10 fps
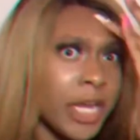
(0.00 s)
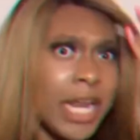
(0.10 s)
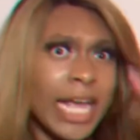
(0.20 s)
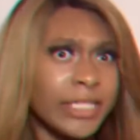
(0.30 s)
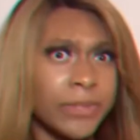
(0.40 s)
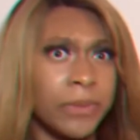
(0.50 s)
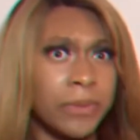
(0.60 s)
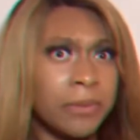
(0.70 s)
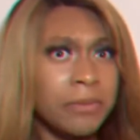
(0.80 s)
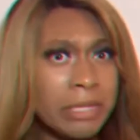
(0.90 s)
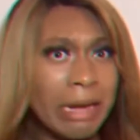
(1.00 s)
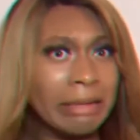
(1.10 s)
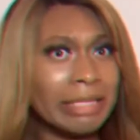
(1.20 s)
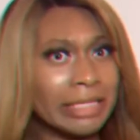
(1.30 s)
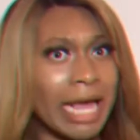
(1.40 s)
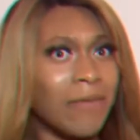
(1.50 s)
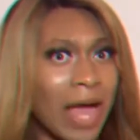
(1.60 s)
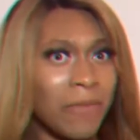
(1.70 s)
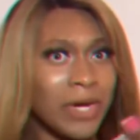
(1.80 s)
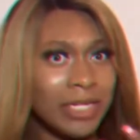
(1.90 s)
That's cool, you know, because I
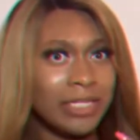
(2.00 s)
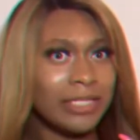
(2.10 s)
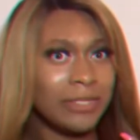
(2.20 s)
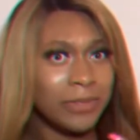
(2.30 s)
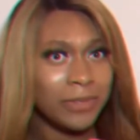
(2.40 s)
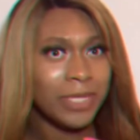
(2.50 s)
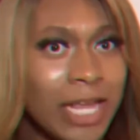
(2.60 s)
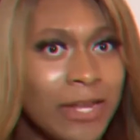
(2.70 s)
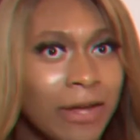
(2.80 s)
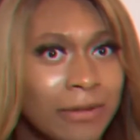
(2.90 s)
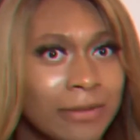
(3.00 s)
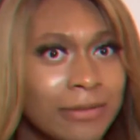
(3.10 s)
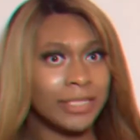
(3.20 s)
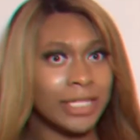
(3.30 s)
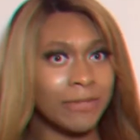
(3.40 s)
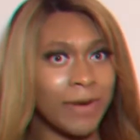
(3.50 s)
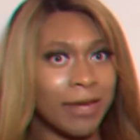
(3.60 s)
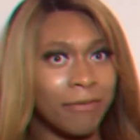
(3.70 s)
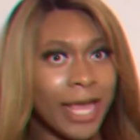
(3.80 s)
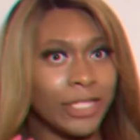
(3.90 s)
wanted to indulge in the
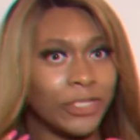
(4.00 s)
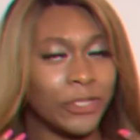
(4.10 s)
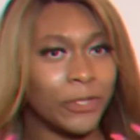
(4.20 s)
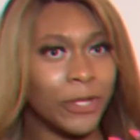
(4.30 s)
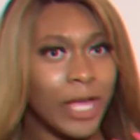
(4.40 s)
recreational